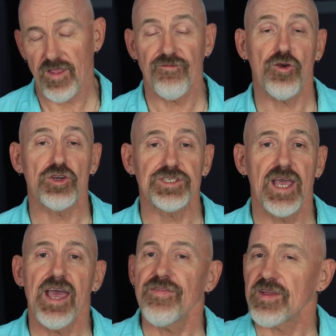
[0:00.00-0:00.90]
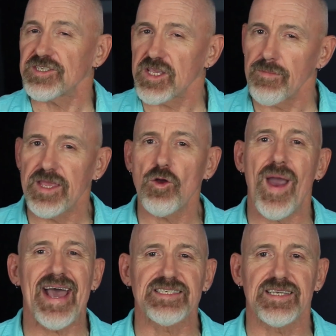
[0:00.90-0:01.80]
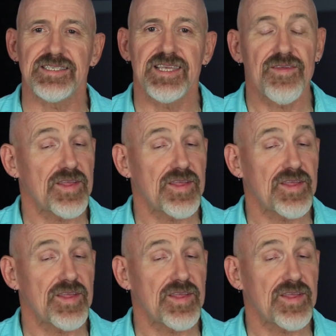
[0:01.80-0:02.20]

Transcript: First, there's the amino acids